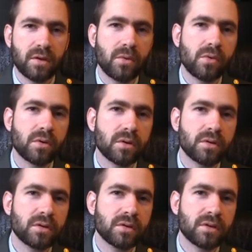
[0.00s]

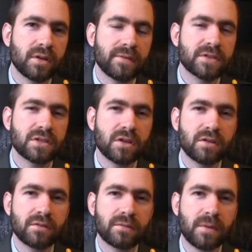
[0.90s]
or if it's
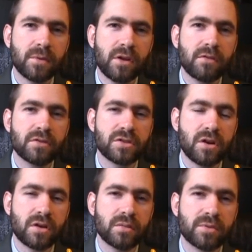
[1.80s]
from another
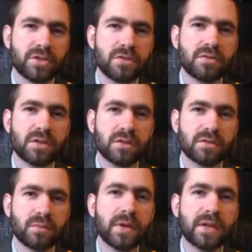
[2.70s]
genre, but you
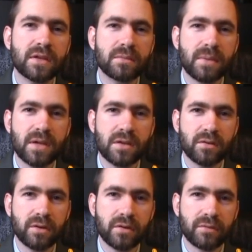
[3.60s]
can tweak it and make it
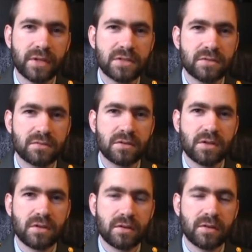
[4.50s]
your own. That's
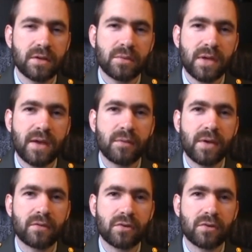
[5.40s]
the thing we have. We have